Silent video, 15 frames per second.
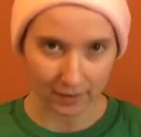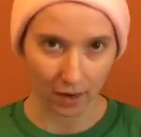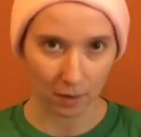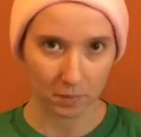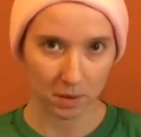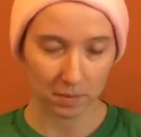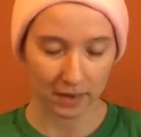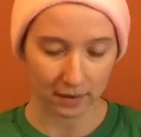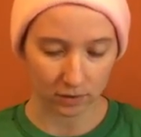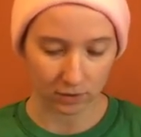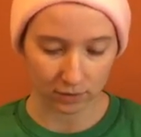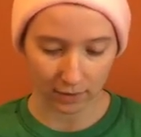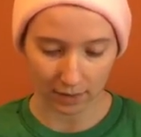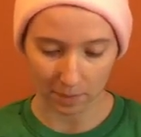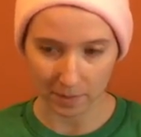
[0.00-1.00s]
tummy because
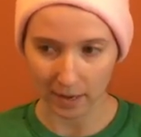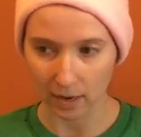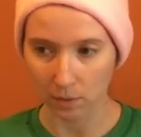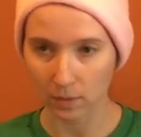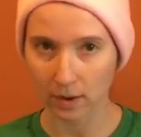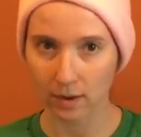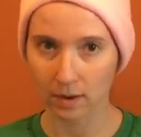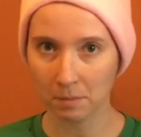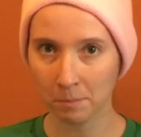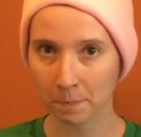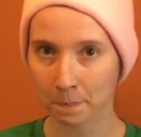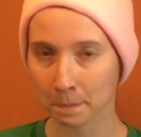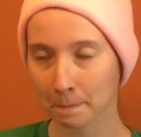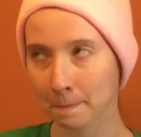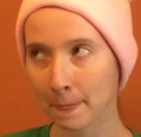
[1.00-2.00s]
she's like a
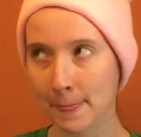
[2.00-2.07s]
penguin.